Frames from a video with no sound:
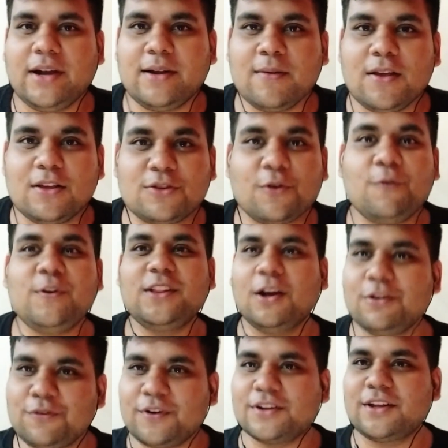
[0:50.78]
right? So
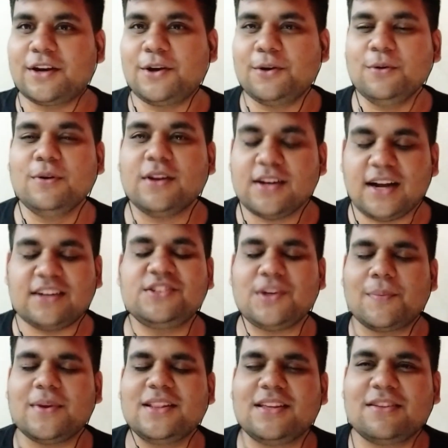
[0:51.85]
without further ado, let's
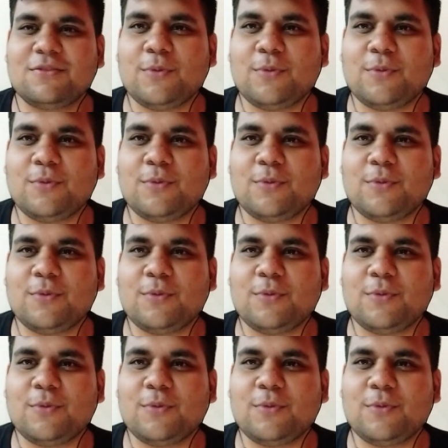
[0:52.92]
jump in this